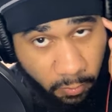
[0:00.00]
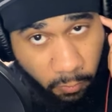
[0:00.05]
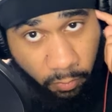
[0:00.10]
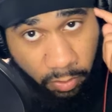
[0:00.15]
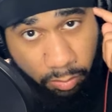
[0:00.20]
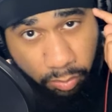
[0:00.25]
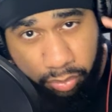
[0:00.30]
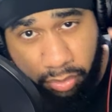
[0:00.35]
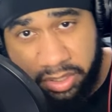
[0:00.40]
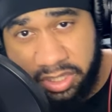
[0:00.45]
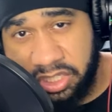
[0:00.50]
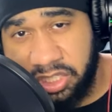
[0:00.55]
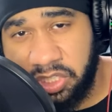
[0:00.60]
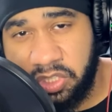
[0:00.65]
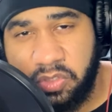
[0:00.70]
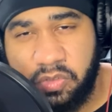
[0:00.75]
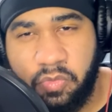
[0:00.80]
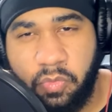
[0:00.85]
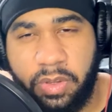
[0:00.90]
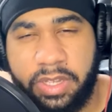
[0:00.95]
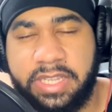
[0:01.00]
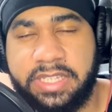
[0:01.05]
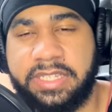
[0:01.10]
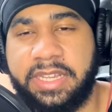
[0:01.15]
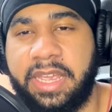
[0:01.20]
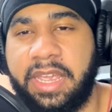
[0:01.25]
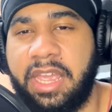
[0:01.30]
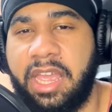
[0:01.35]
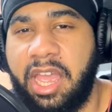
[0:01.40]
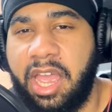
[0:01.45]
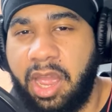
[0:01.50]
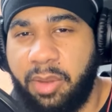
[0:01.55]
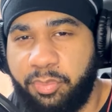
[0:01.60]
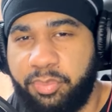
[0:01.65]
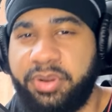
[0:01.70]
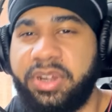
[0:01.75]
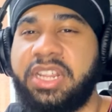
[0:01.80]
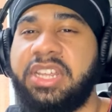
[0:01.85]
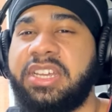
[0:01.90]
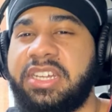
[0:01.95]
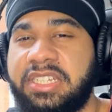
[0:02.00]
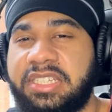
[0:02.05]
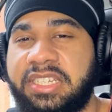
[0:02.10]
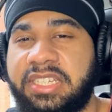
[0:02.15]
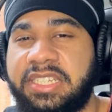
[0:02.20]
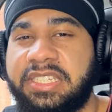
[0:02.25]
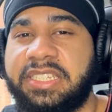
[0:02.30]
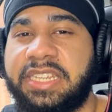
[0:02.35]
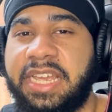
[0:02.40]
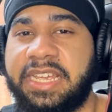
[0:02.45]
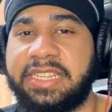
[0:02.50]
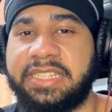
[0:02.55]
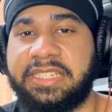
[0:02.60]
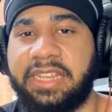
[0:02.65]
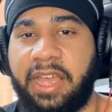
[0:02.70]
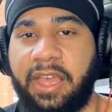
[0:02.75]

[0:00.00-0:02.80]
1.2 was a pretty good success.